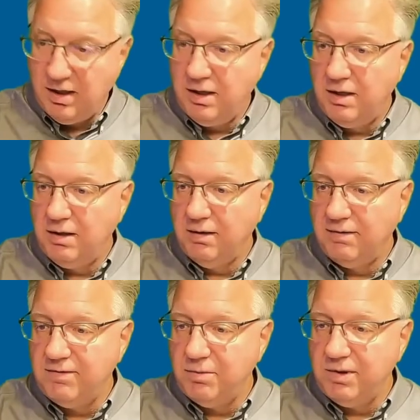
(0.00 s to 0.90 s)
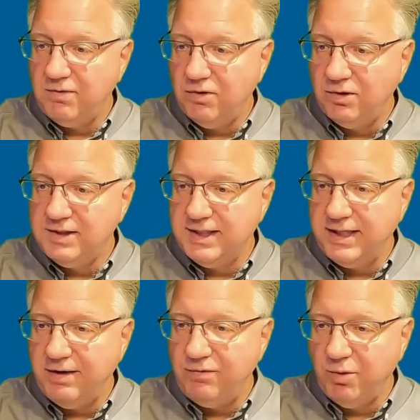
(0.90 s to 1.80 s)
let's see what this looks like
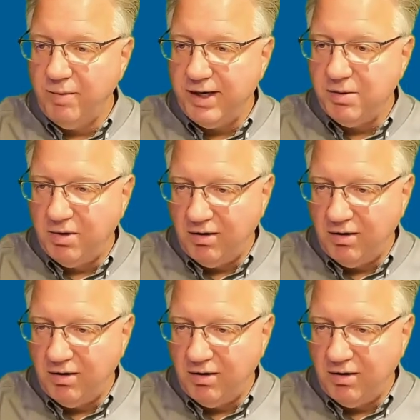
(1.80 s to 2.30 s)
after I make them all